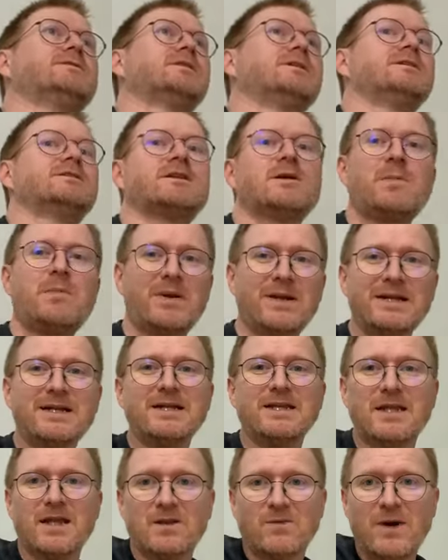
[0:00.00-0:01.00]
it's
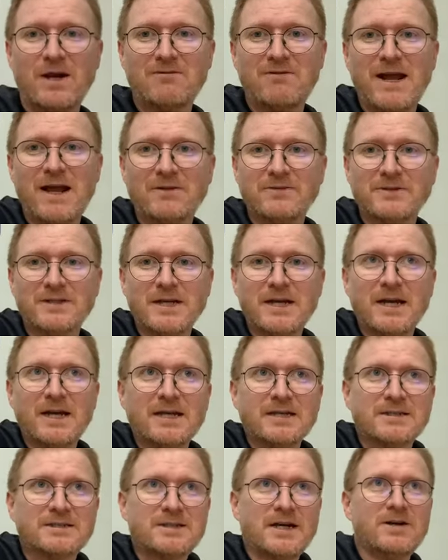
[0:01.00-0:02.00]
completely the other way around.
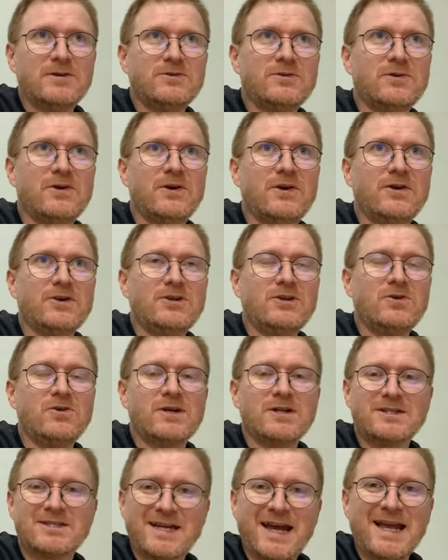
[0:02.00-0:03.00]
So
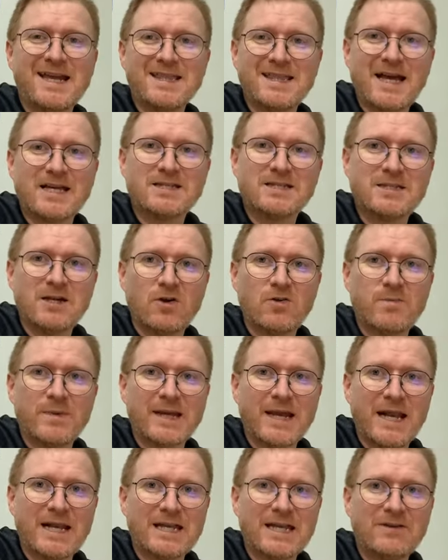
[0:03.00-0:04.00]
you can take that
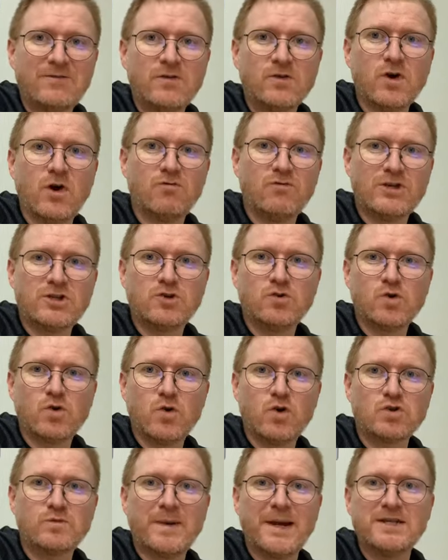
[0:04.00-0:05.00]
stealth mechanic. If you've got
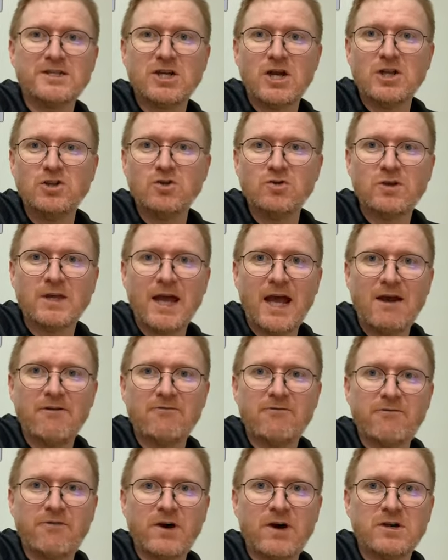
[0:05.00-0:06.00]
original core space and you
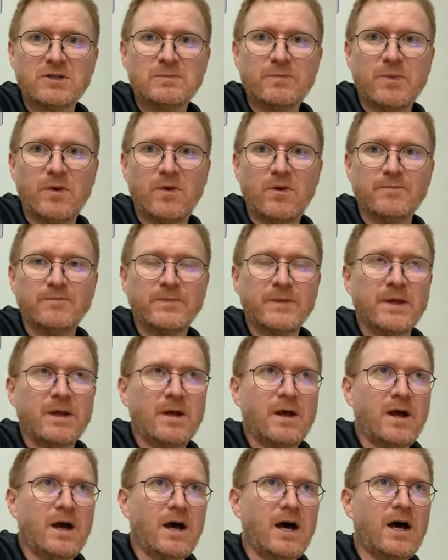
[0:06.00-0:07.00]
get Firstborn,
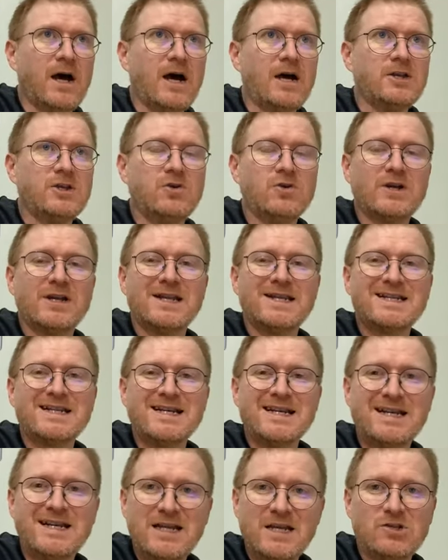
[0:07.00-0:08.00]
you
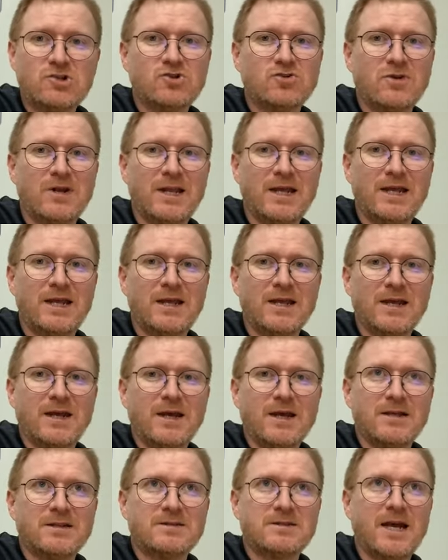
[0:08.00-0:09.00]
can
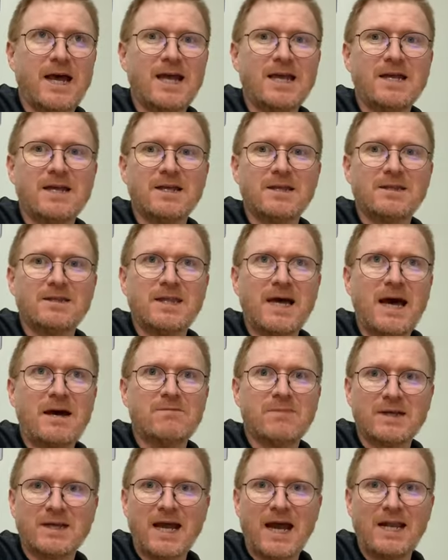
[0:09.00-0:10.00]
literally take
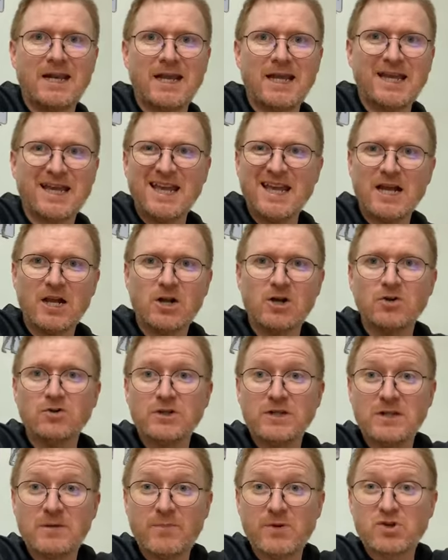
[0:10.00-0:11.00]
that mechanic,
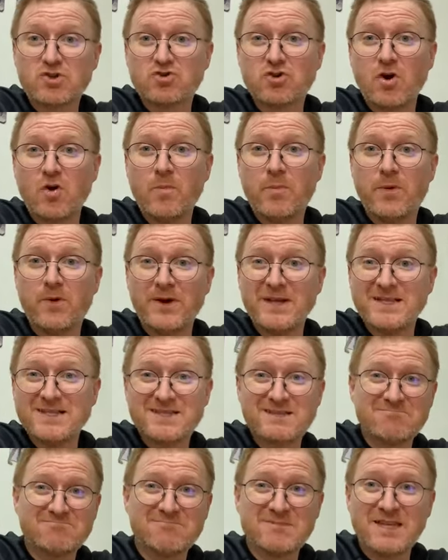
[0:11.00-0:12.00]
including the patrol
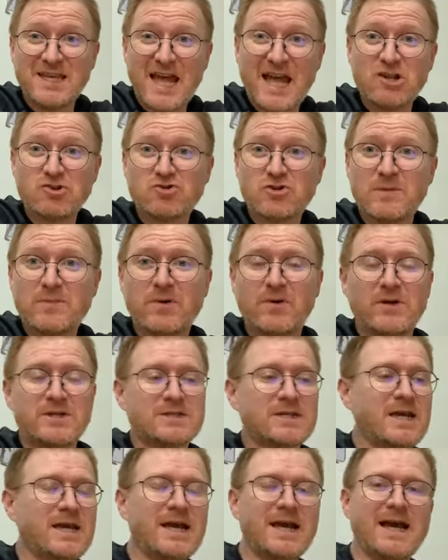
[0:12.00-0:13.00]
points, the entry
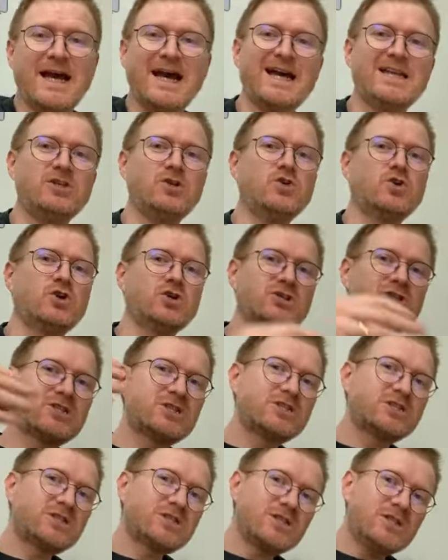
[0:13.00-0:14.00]
points, and you
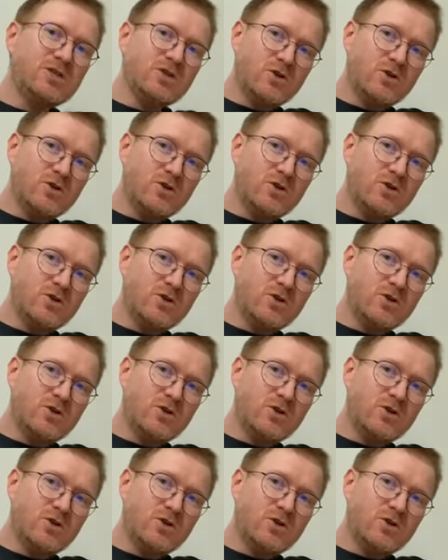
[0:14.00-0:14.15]
could